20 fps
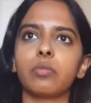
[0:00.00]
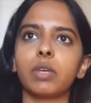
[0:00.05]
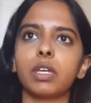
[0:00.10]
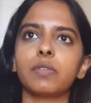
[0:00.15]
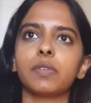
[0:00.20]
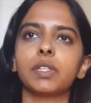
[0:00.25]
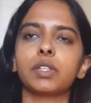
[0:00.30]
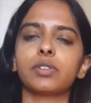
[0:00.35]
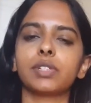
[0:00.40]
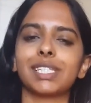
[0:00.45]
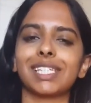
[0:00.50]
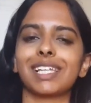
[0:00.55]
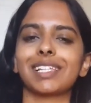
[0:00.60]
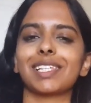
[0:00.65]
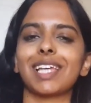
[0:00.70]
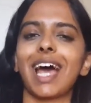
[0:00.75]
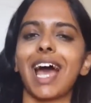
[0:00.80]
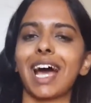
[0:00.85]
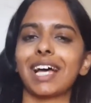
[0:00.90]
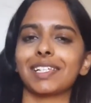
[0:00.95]
even though it
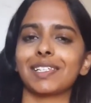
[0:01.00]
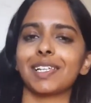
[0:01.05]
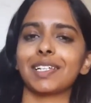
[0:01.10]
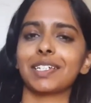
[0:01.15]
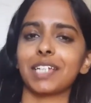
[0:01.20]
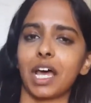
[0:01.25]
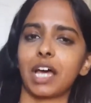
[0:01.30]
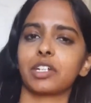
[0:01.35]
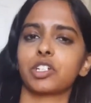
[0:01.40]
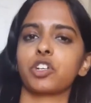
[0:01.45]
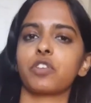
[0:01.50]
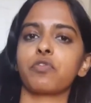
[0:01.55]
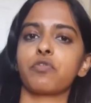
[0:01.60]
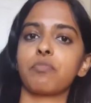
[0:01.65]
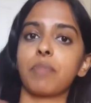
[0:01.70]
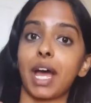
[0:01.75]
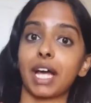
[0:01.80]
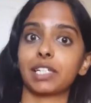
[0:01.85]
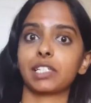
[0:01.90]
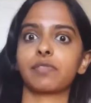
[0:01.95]
says it has a touch of
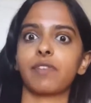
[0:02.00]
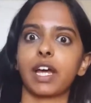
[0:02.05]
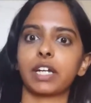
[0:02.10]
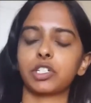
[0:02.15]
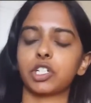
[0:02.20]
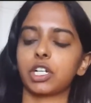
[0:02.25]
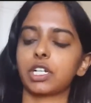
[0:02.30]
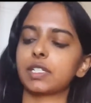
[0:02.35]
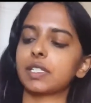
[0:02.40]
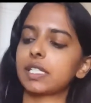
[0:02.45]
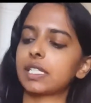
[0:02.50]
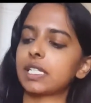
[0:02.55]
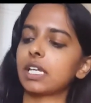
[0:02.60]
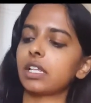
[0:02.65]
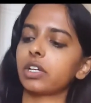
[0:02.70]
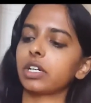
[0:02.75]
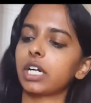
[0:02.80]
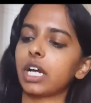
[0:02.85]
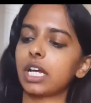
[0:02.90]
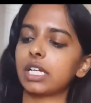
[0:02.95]
Max Factor
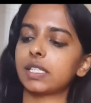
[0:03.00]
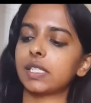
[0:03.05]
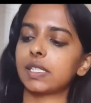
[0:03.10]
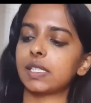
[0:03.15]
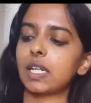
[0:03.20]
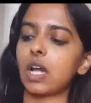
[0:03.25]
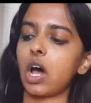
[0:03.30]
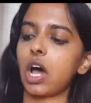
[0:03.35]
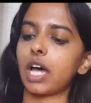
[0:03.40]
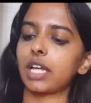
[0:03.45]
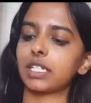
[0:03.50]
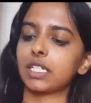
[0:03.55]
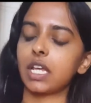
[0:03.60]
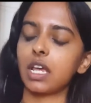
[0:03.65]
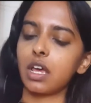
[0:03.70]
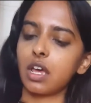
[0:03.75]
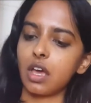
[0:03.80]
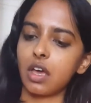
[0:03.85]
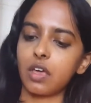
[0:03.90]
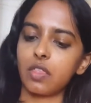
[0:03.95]
concealer, it's not
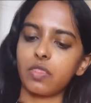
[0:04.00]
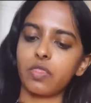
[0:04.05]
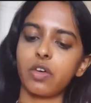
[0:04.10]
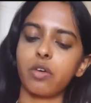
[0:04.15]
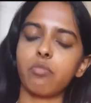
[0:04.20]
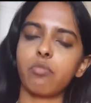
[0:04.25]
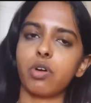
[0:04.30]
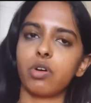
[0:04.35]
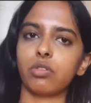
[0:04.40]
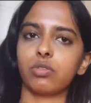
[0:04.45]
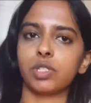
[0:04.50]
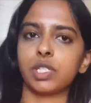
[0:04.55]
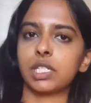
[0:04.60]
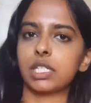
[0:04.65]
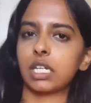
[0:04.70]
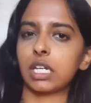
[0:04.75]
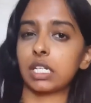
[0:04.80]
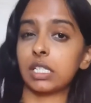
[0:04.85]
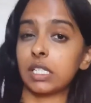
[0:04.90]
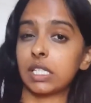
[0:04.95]
the
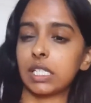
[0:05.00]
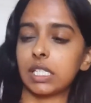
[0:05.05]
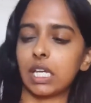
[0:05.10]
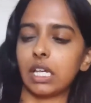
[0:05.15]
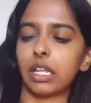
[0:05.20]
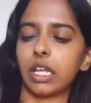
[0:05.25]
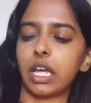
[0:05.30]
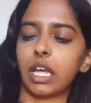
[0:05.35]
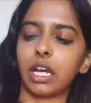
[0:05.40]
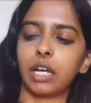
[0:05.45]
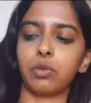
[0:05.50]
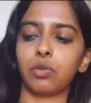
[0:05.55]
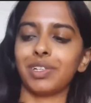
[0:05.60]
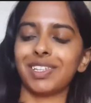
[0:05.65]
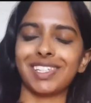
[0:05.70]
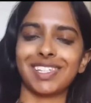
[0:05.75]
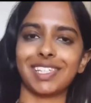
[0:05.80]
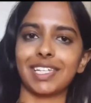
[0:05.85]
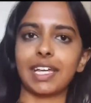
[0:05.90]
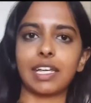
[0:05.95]
most concealing. I
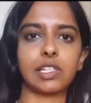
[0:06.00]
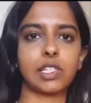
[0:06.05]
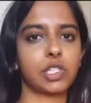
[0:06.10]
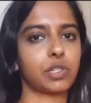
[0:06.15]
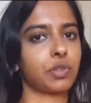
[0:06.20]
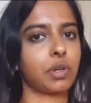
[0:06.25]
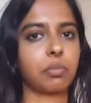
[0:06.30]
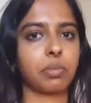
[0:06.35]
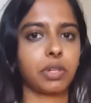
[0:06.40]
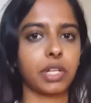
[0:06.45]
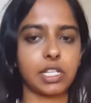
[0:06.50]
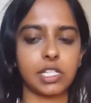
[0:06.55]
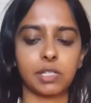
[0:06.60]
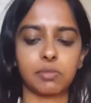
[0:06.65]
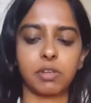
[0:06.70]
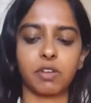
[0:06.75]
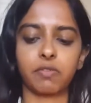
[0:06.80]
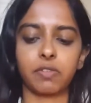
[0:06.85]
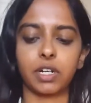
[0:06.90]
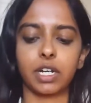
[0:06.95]
wouldn't say it's a
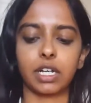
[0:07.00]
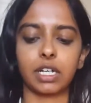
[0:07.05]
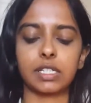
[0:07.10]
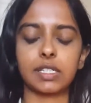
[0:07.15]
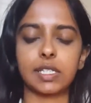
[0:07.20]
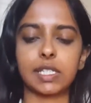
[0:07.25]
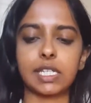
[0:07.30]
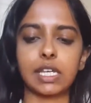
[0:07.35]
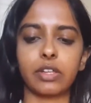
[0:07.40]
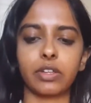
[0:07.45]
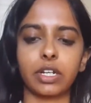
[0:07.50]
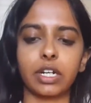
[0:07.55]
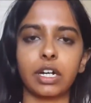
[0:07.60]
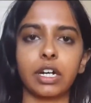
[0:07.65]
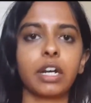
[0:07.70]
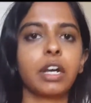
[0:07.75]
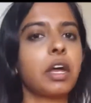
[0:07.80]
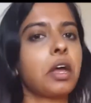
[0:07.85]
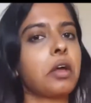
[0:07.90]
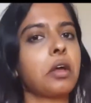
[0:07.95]
replacement for a
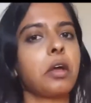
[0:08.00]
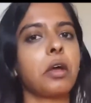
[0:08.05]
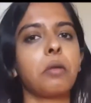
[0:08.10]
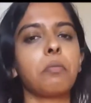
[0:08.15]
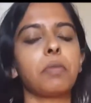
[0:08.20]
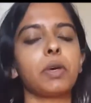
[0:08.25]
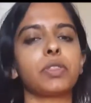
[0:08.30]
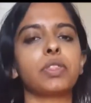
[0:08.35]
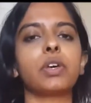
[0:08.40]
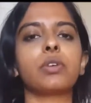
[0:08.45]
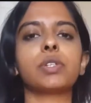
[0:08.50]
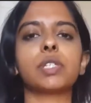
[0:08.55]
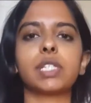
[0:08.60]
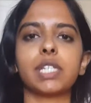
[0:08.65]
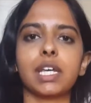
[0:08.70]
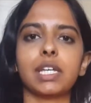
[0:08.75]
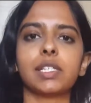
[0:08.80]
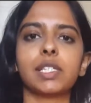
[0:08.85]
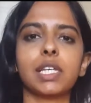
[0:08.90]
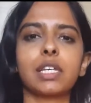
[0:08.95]
concealer, but those
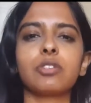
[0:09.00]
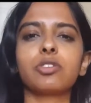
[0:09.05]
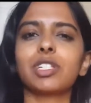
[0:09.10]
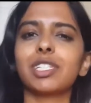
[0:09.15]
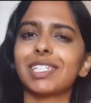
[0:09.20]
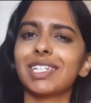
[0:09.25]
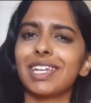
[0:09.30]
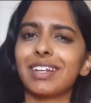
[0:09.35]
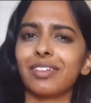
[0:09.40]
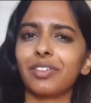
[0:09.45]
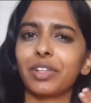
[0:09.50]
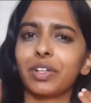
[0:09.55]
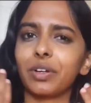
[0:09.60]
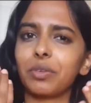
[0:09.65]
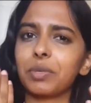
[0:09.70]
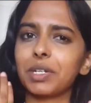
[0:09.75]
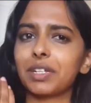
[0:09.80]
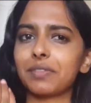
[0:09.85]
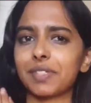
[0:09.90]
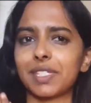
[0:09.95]
days that you just need a little
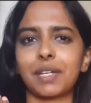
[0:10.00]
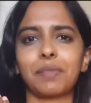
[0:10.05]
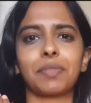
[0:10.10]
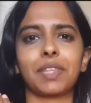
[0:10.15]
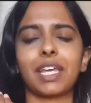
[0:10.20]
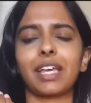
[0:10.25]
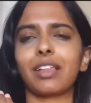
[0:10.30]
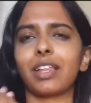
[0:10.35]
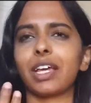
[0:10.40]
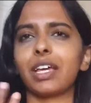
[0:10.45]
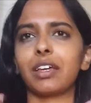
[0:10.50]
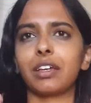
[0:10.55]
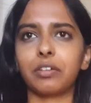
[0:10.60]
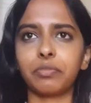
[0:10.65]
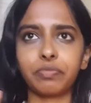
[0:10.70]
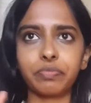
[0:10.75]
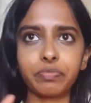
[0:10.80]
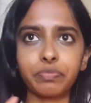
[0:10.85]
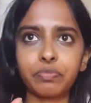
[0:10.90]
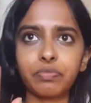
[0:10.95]
bit of something, like
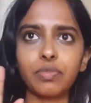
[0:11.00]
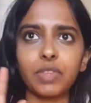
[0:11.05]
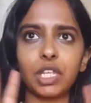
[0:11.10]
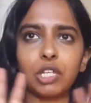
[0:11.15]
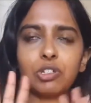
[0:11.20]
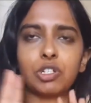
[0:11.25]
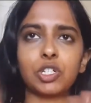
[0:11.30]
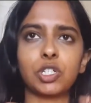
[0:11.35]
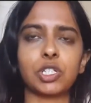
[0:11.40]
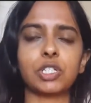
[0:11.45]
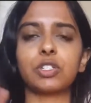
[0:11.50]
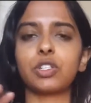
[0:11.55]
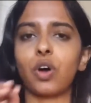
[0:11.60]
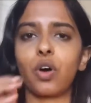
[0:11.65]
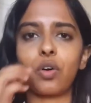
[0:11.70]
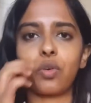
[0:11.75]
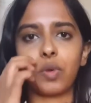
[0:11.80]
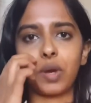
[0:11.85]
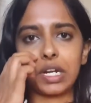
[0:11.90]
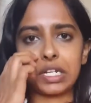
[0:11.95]
you just
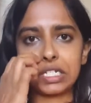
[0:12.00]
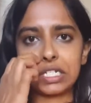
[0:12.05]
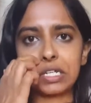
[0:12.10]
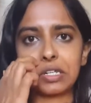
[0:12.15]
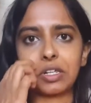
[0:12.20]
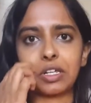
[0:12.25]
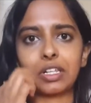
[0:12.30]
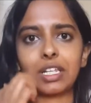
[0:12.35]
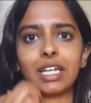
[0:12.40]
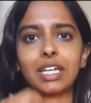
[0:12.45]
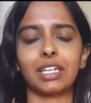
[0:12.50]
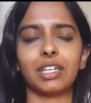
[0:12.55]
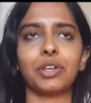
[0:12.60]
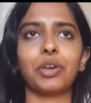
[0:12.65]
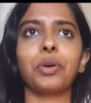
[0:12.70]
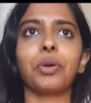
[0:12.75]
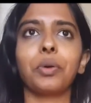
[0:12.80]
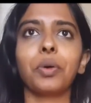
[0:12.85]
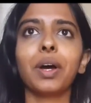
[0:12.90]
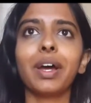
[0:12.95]
don't want it to look like
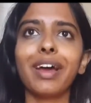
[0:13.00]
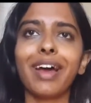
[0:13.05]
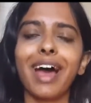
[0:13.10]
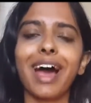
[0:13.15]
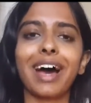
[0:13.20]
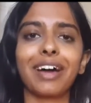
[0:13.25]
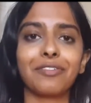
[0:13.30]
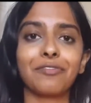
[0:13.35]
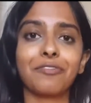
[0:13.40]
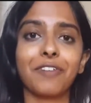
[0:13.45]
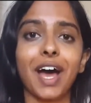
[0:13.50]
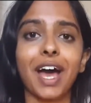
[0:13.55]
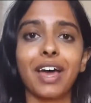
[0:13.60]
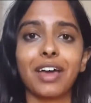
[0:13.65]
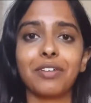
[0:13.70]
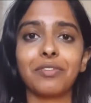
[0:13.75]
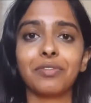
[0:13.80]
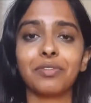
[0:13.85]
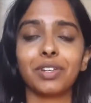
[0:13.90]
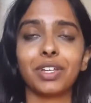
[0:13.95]
you had
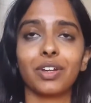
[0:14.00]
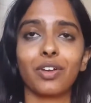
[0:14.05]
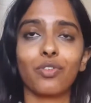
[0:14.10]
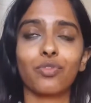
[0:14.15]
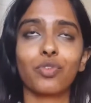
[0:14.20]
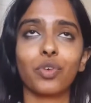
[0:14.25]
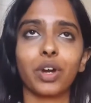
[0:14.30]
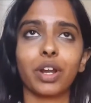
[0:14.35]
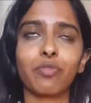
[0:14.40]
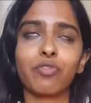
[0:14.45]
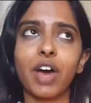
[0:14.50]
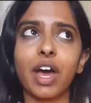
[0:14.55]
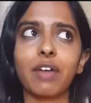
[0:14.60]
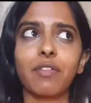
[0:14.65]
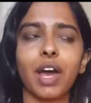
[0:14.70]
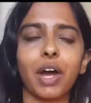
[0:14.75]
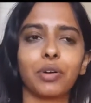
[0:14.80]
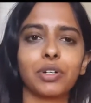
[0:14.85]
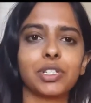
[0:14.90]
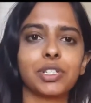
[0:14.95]
4 to
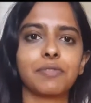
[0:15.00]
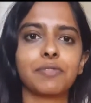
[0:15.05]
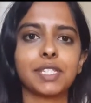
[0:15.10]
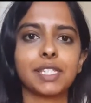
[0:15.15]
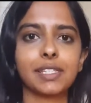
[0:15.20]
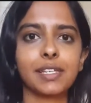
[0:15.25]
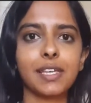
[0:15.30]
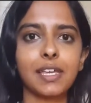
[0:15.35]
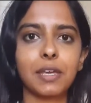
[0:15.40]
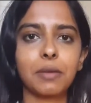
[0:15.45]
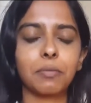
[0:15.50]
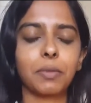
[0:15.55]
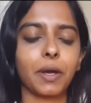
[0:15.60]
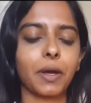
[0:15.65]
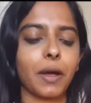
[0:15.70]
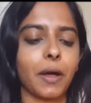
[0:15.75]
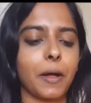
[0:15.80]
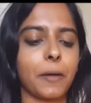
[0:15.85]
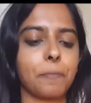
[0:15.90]
5 hours of sleep,